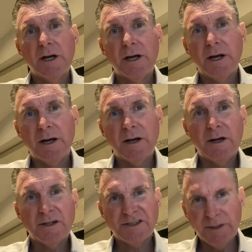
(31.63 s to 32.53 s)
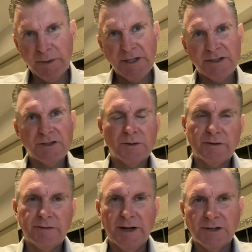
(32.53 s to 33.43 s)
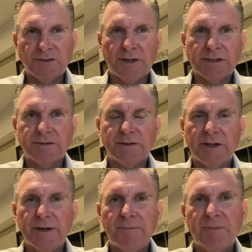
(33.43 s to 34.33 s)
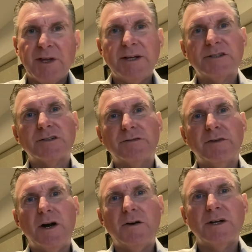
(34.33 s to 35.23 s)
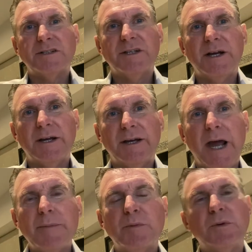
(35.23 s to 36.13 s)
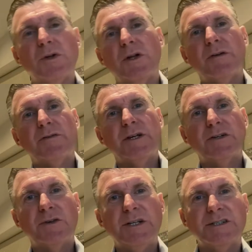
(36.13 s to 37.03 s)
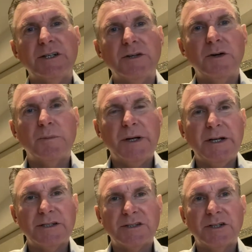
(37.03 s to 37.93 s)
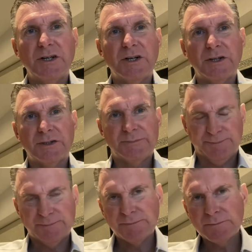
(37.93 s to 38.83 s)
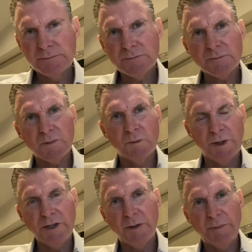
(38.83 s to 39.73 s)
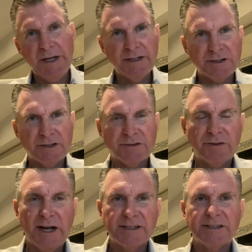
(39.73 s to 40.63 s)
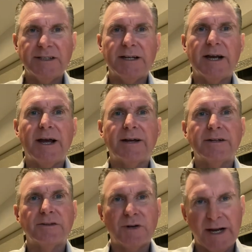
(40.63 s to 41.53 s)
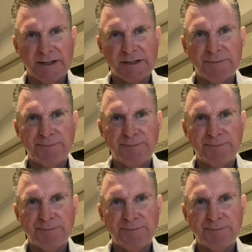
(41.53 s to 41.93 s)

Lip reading: are similar to a fat transfer insofar as they're capable of increasing your penis girth when your penis is flaccid and erect.